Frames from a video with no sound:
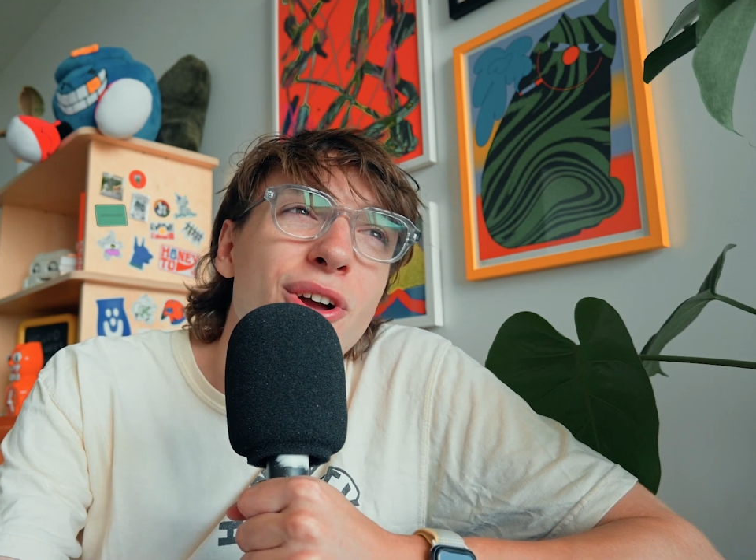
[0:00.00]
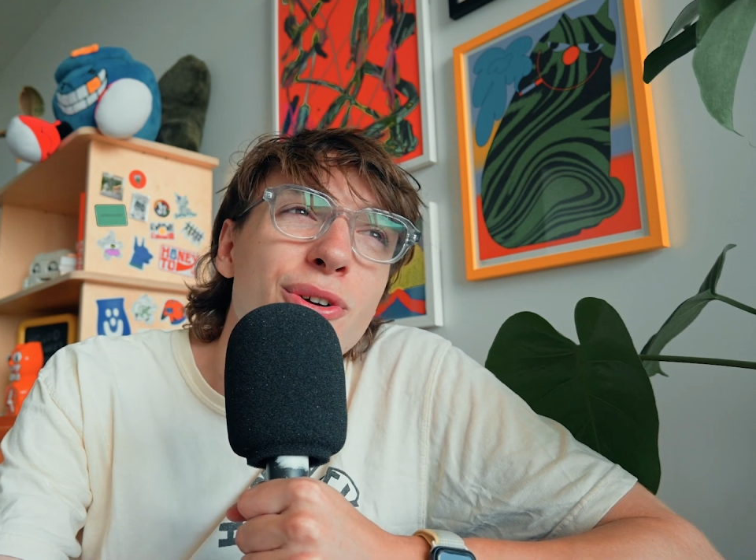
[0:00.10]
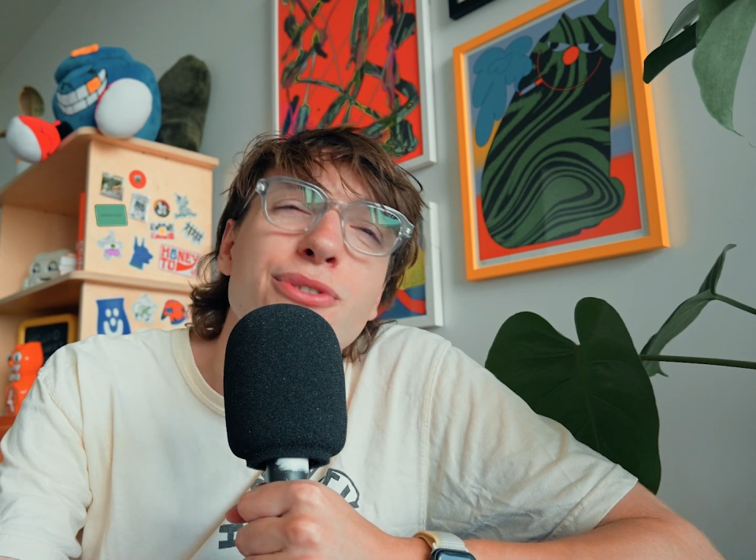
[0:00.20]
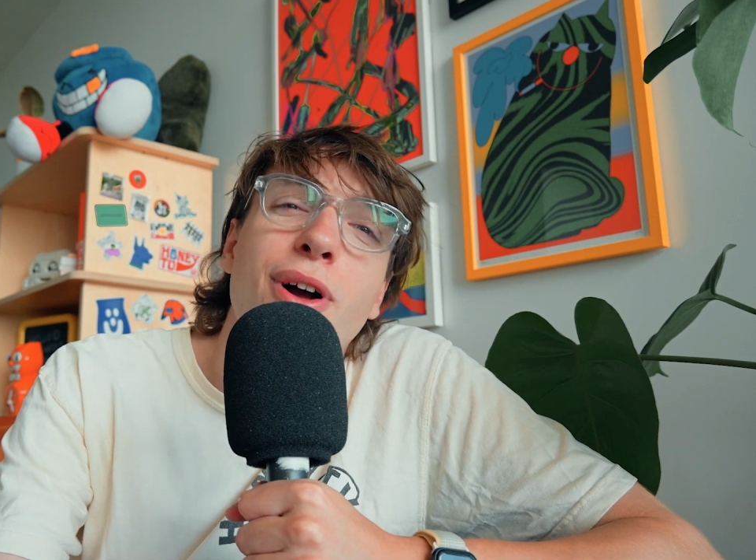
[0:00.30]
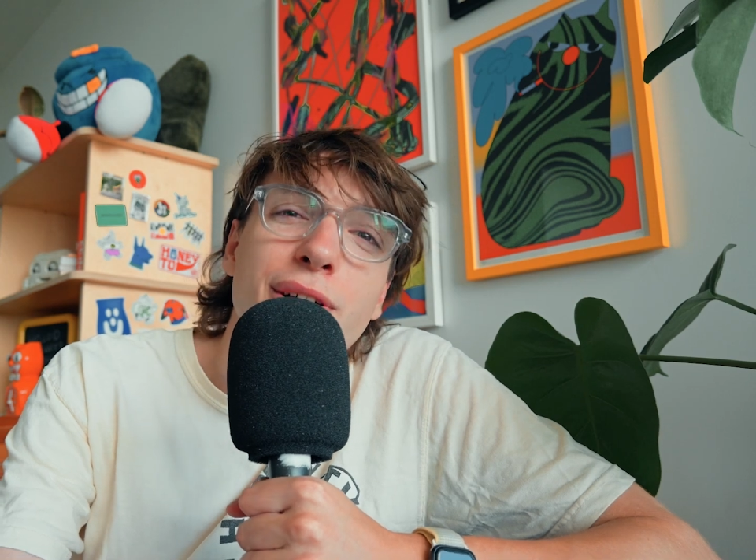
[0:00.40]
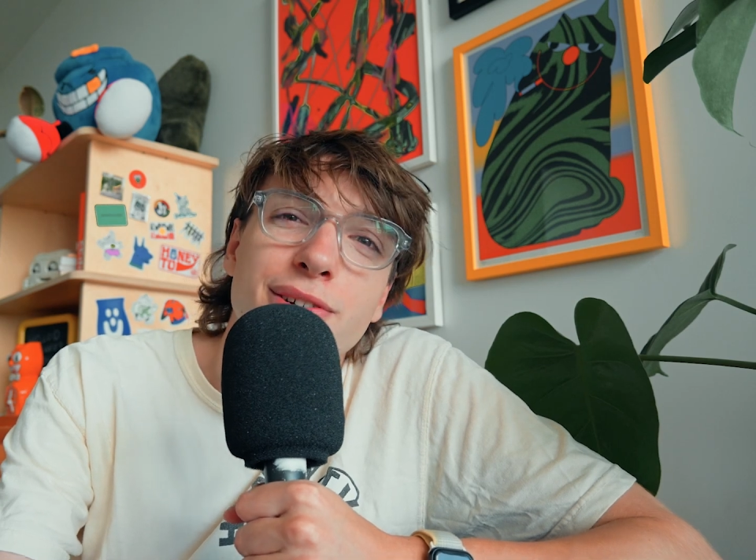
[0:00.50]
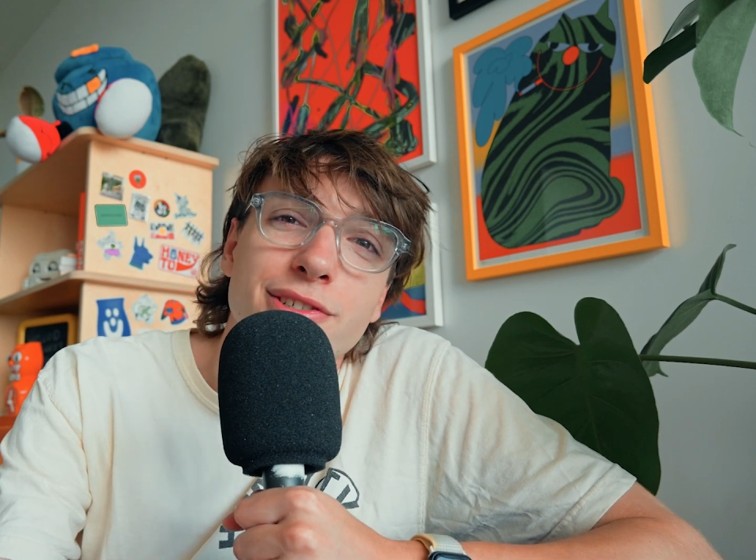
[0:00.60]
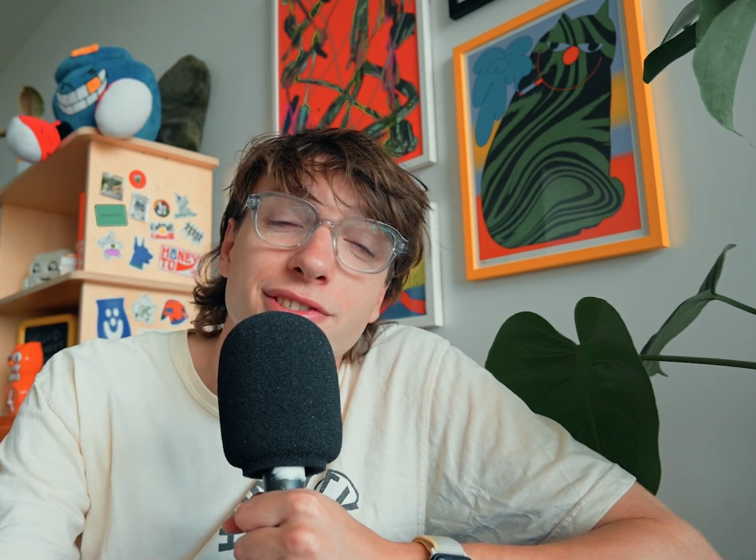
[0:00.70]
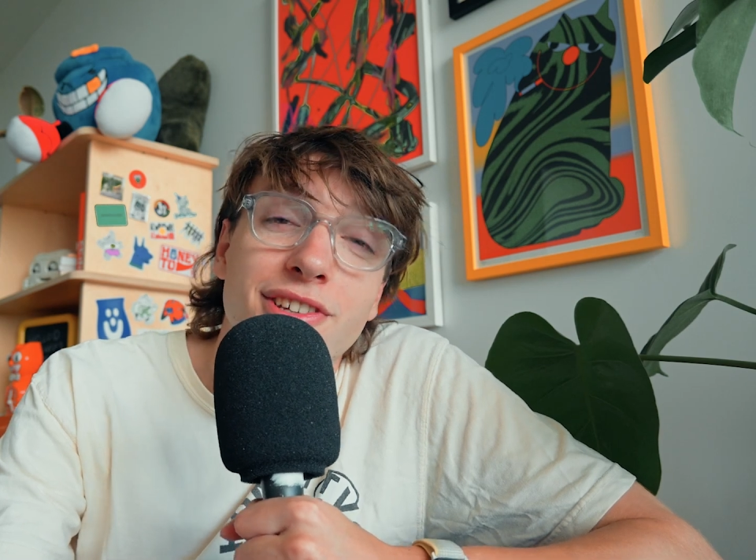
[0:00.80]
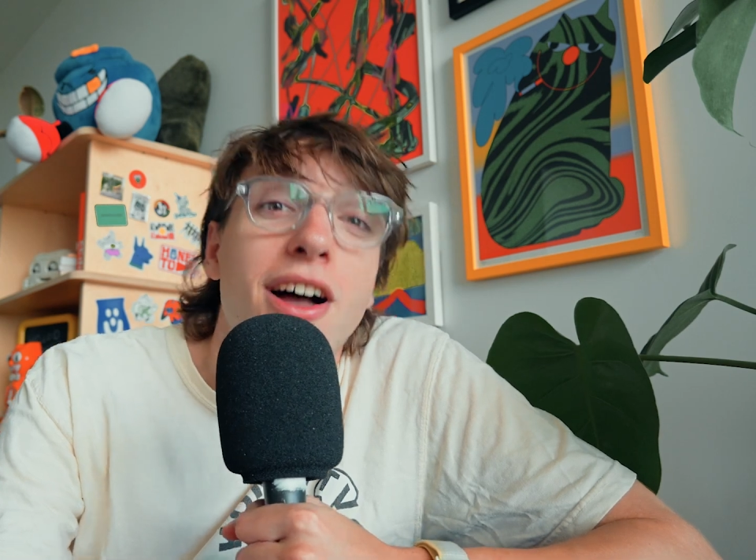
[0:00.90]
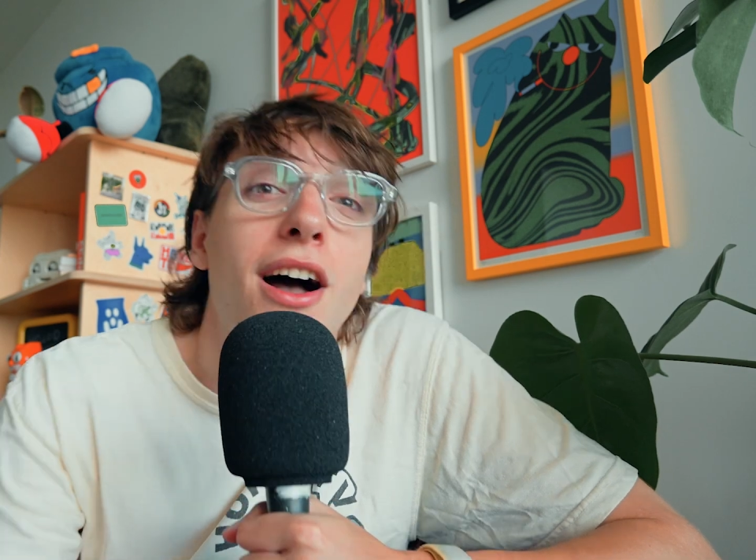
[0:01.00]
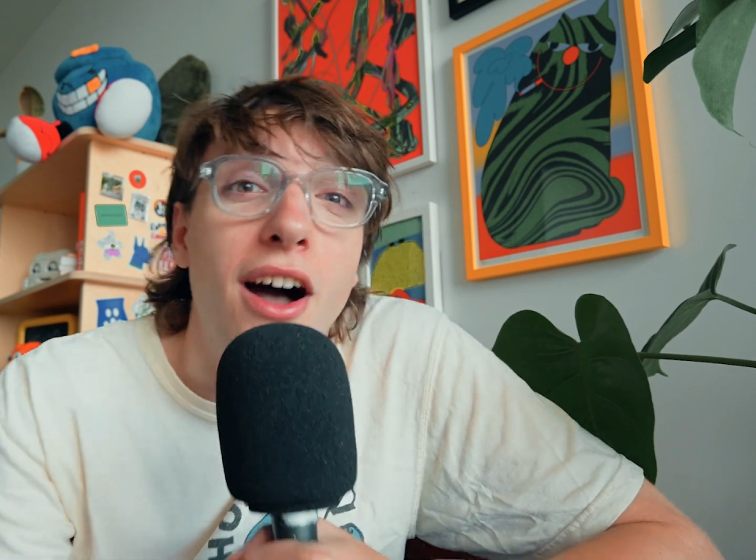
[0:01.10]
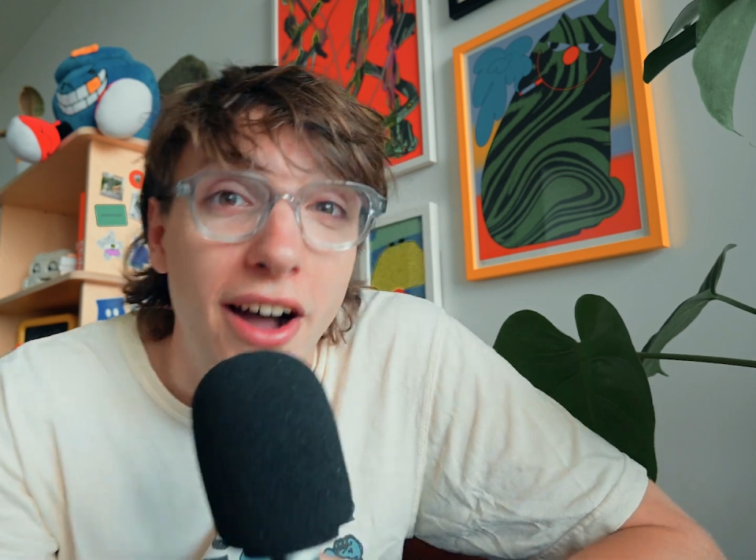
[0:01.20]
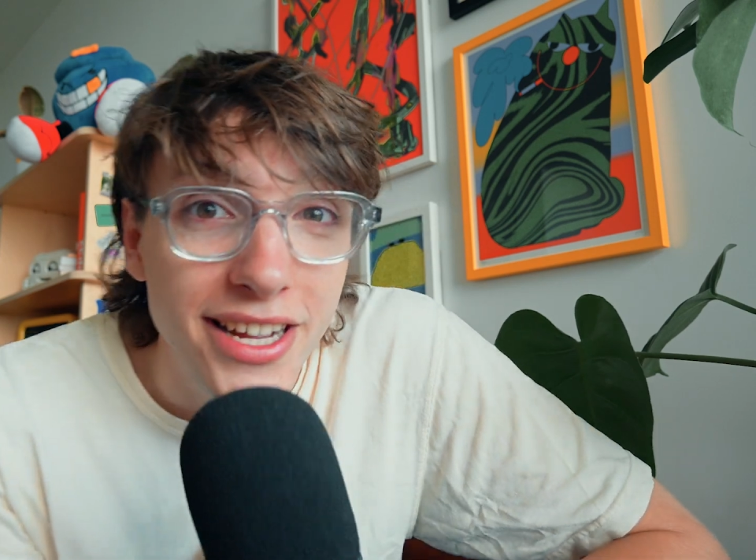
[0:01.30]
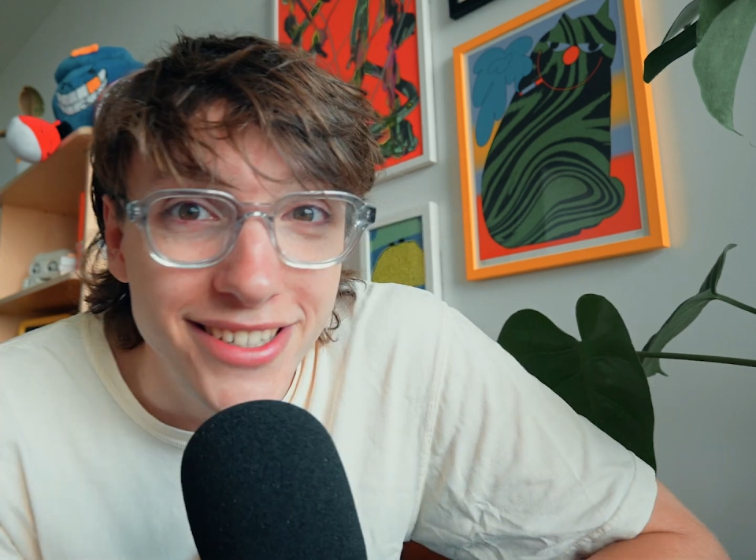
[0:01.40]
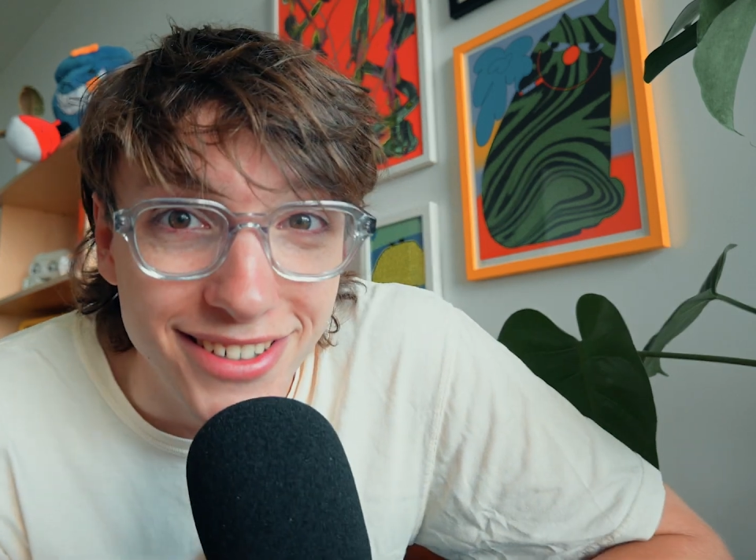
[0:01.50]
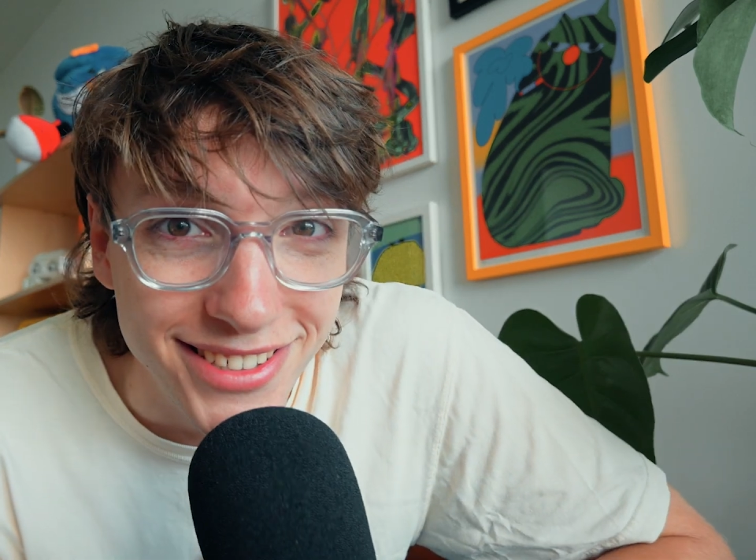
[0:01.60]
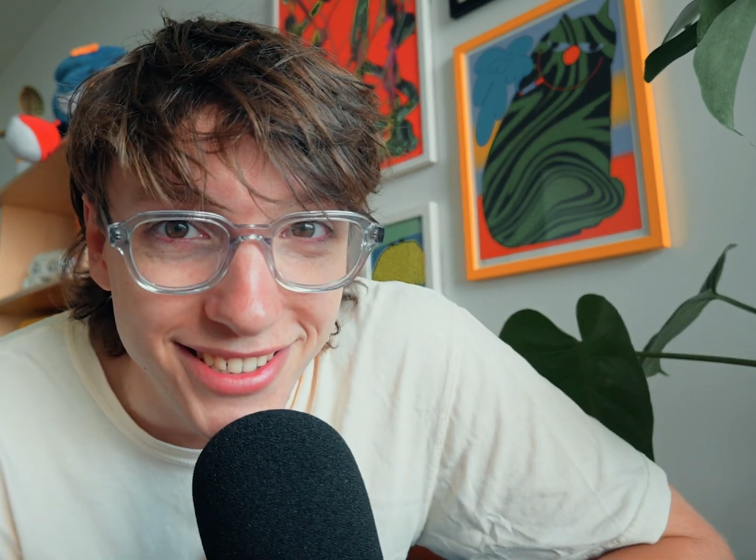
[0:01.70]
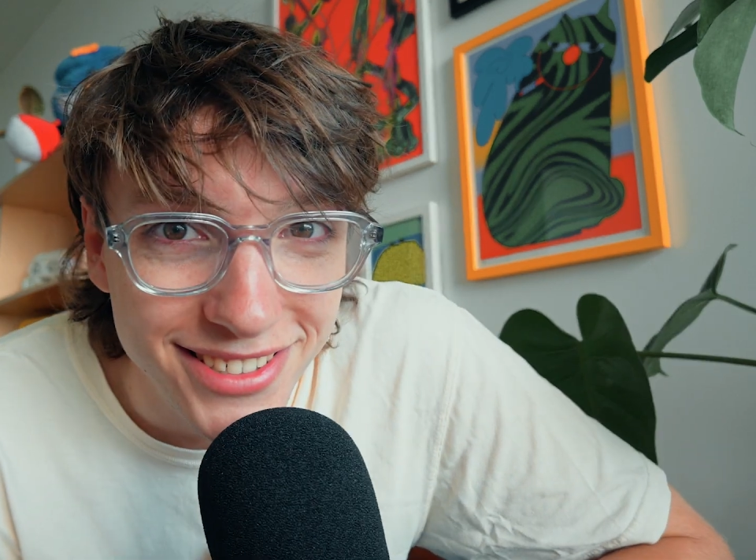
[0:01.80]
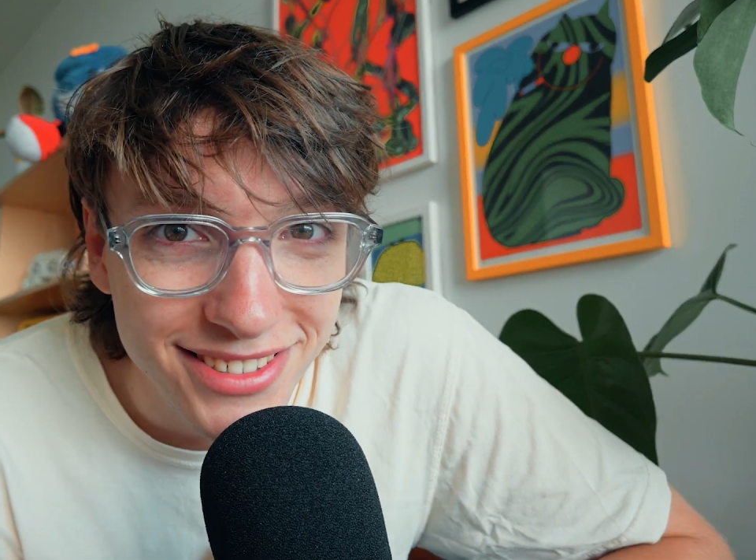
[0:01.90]
Who knows? I
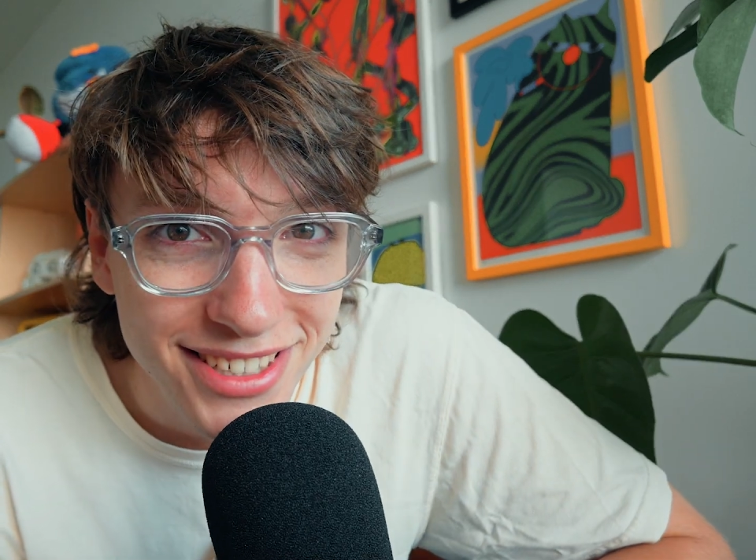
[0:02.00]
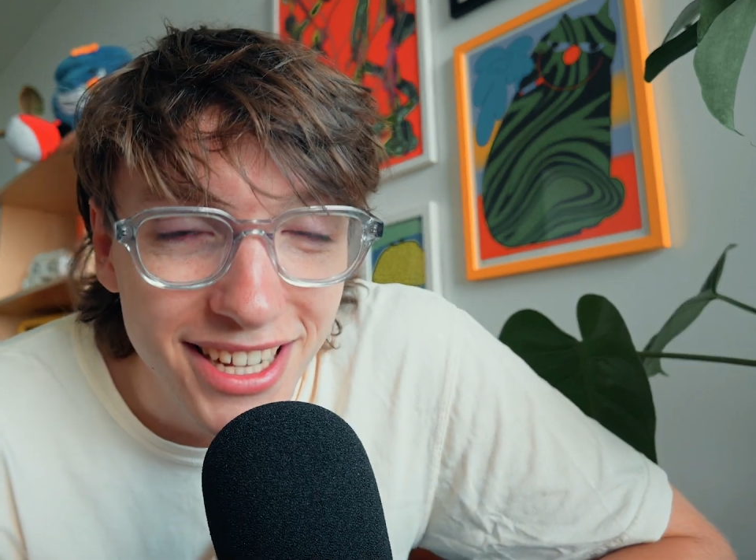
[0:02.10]
don't.